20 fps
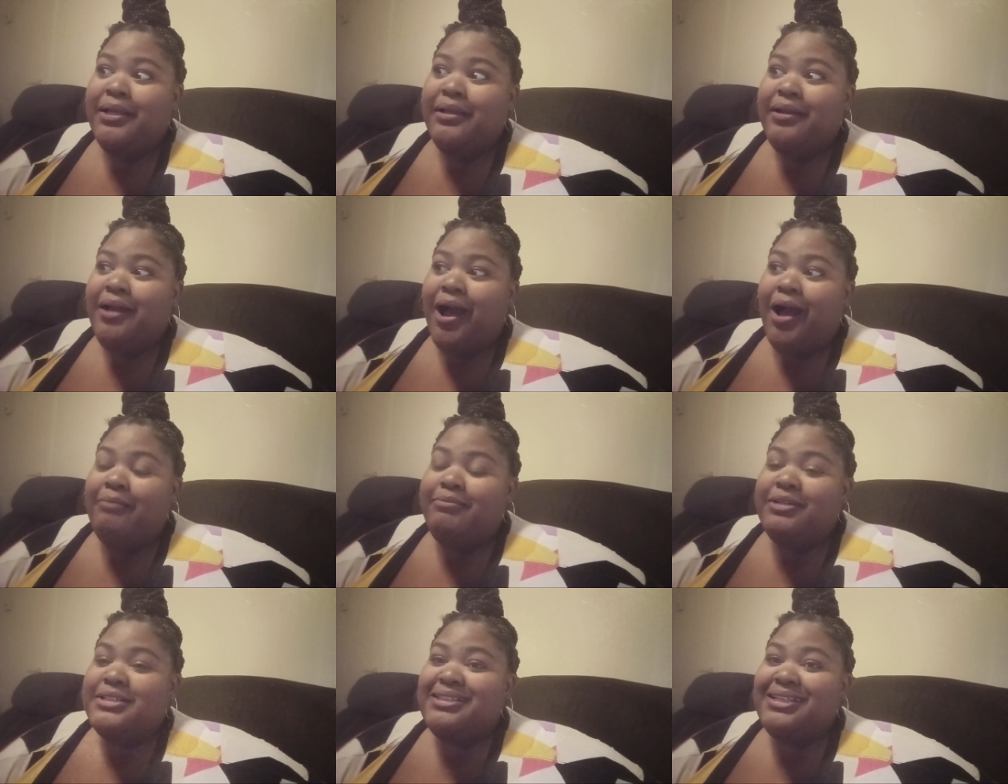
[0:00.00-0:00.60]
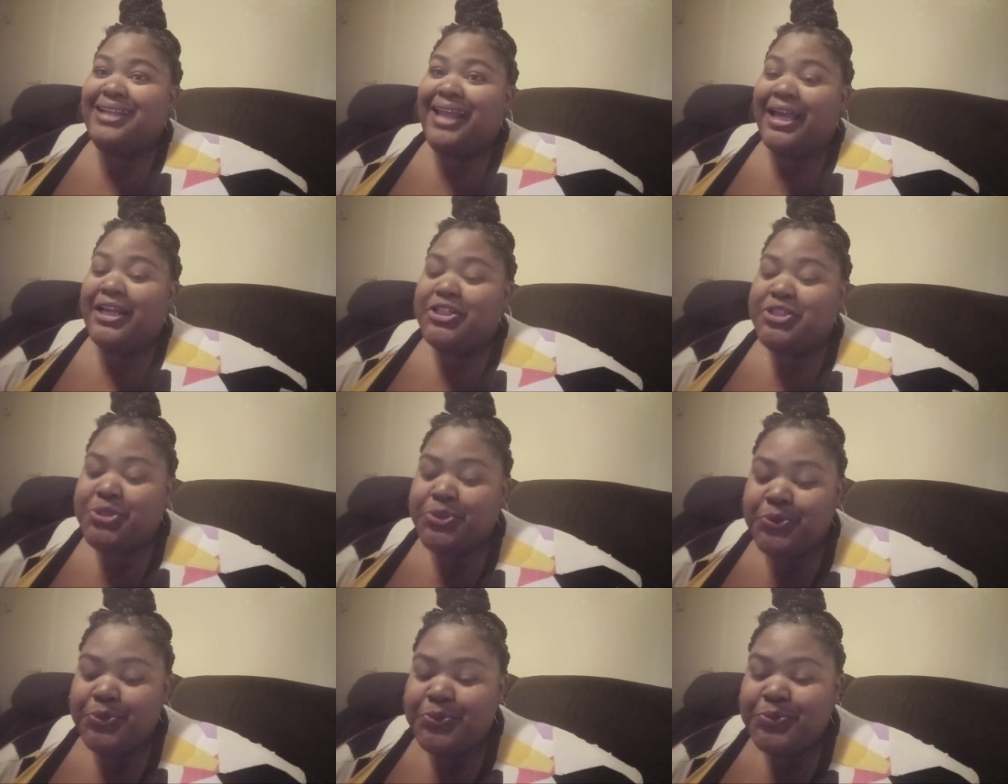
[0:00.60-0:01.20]
I'm have like
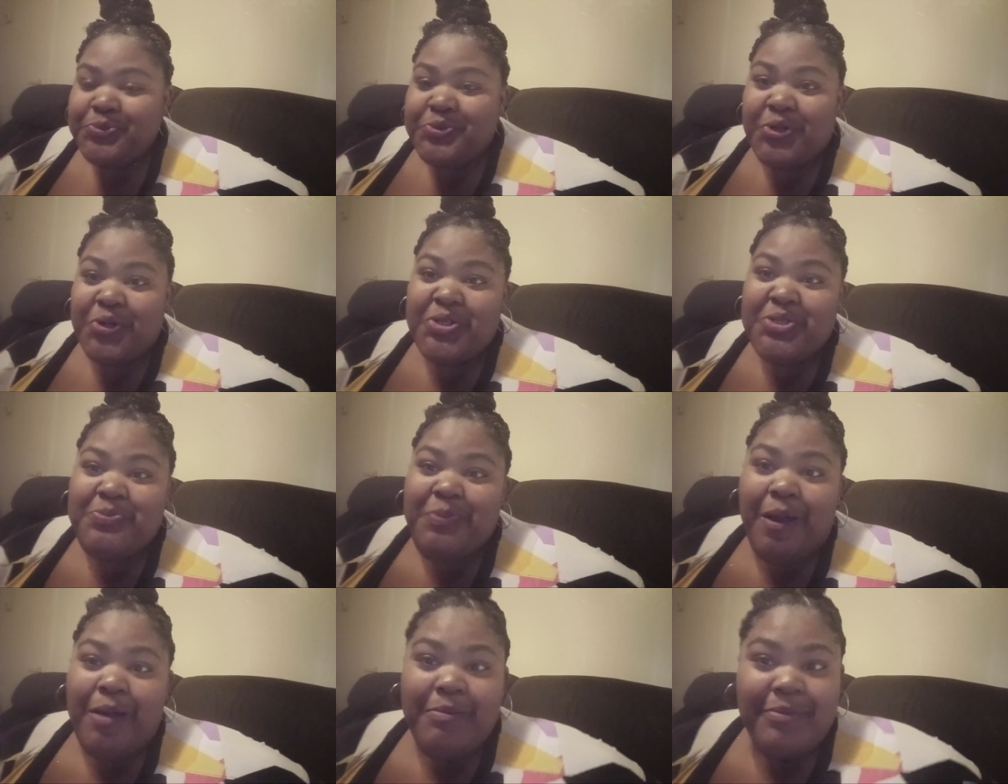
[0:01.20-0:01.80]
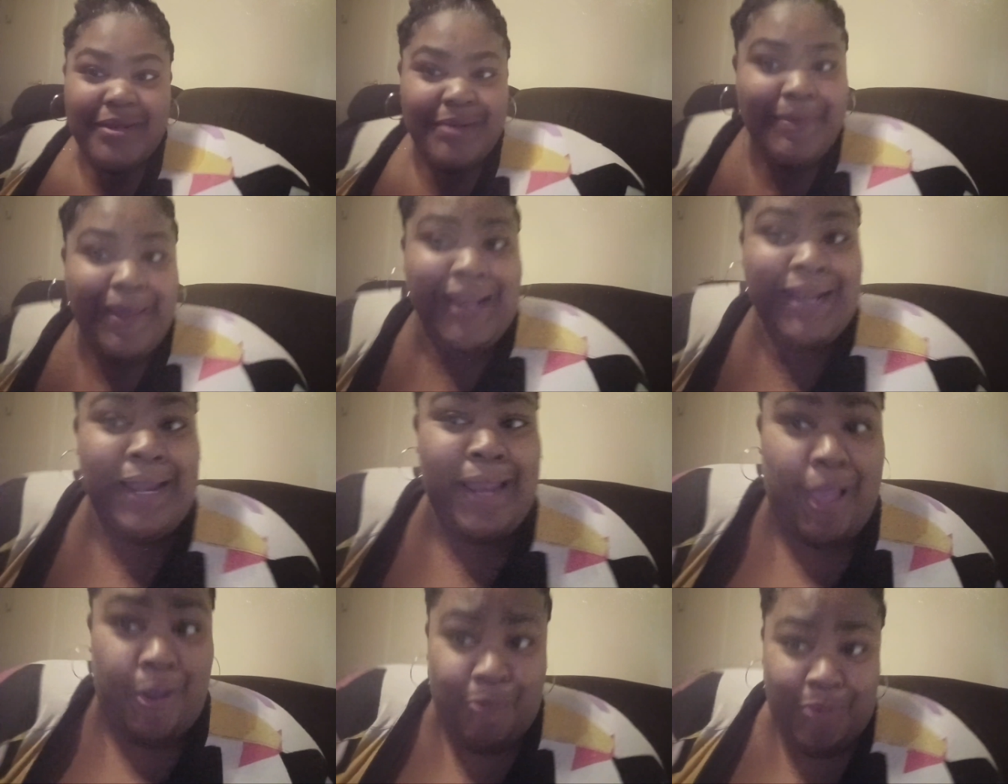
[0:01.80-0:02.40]
two. So it's probably been about an
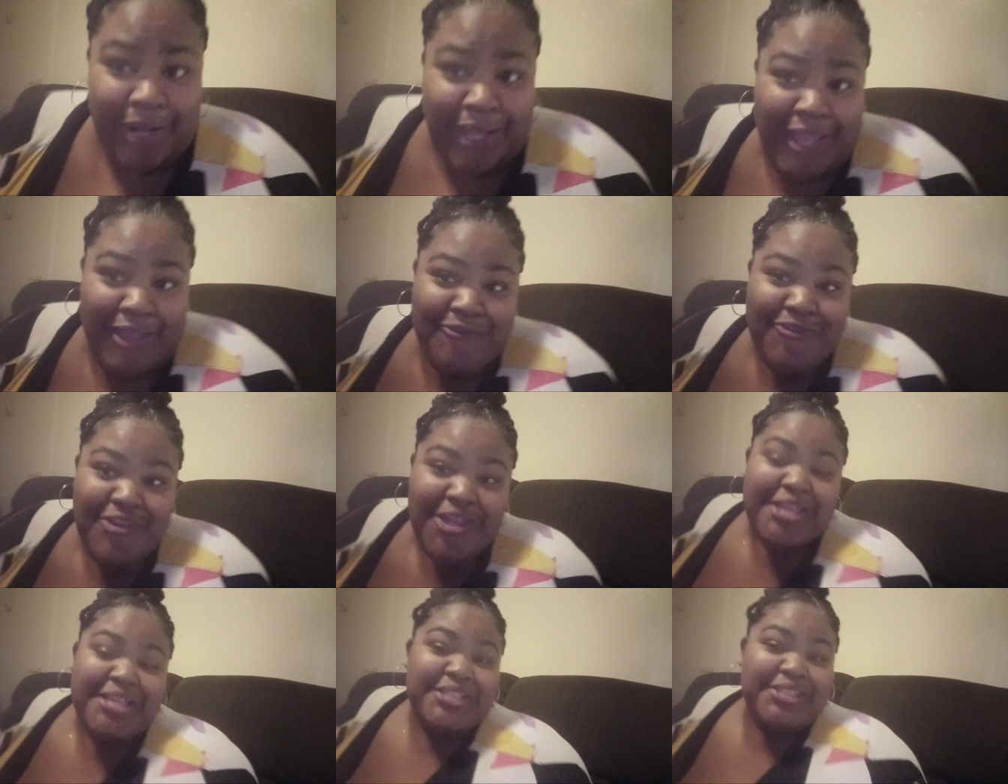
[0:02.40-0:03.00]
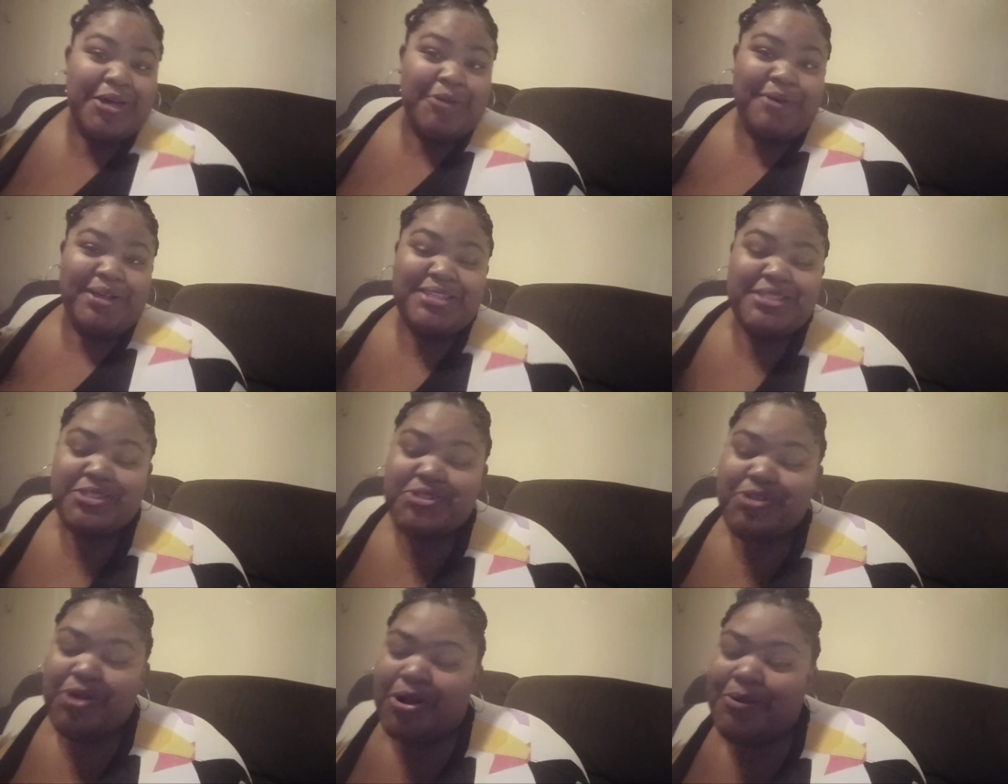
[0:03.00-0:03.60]
hour and a half. So I'm about to
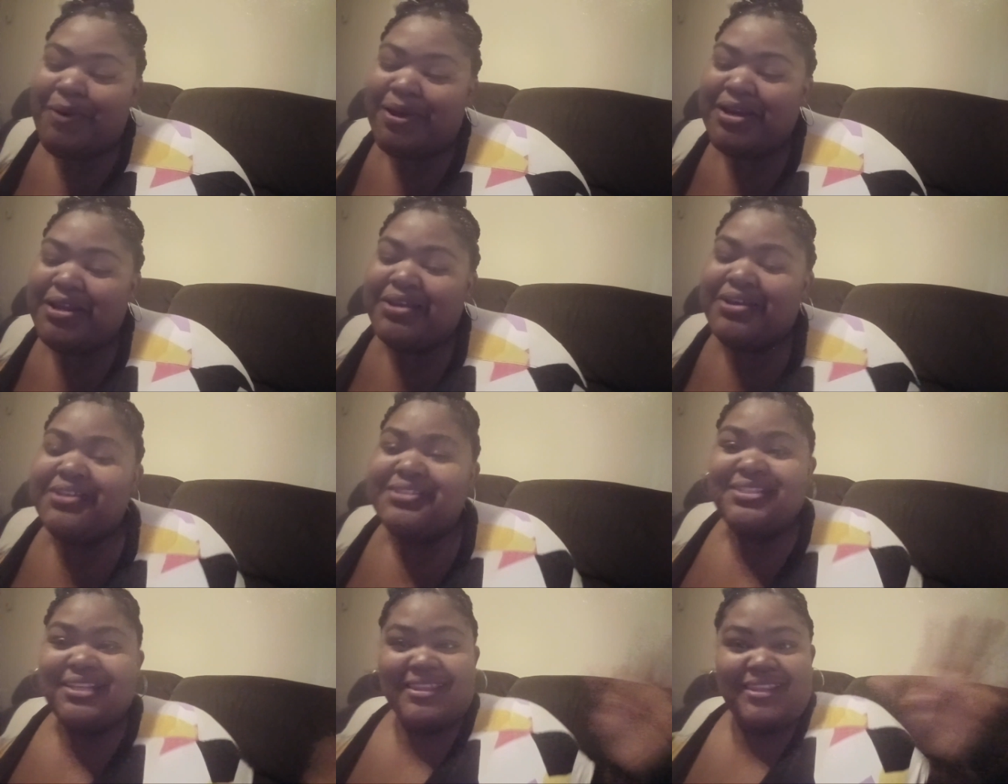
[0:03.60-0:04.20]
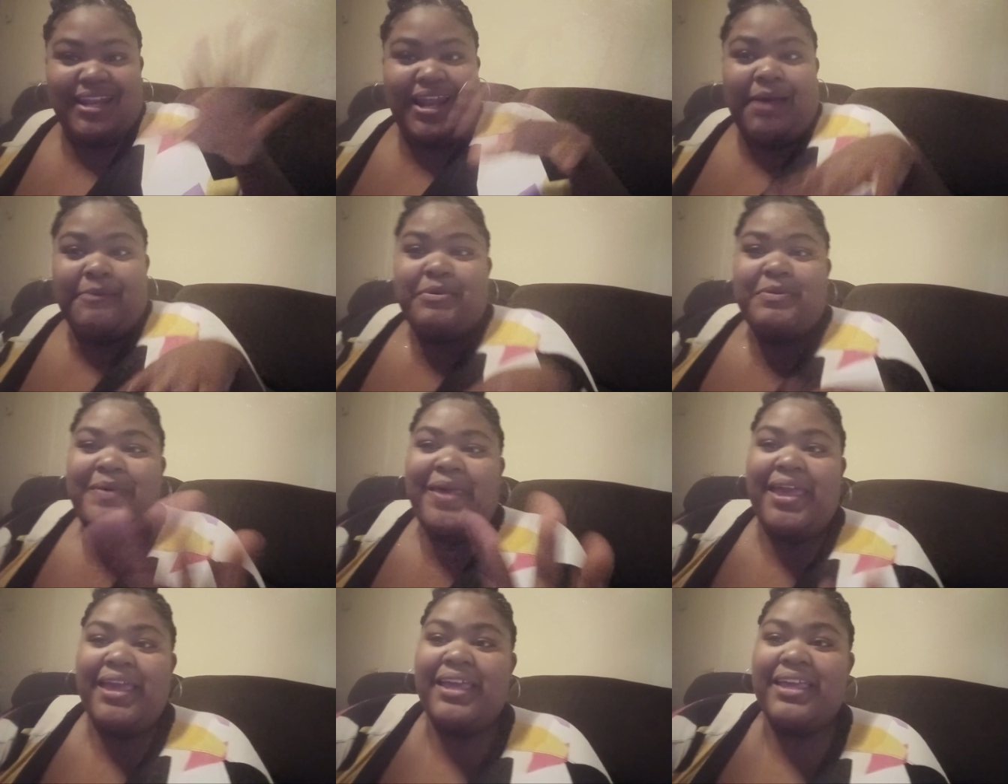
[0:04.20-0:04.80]
start on my nails and then I'll be back.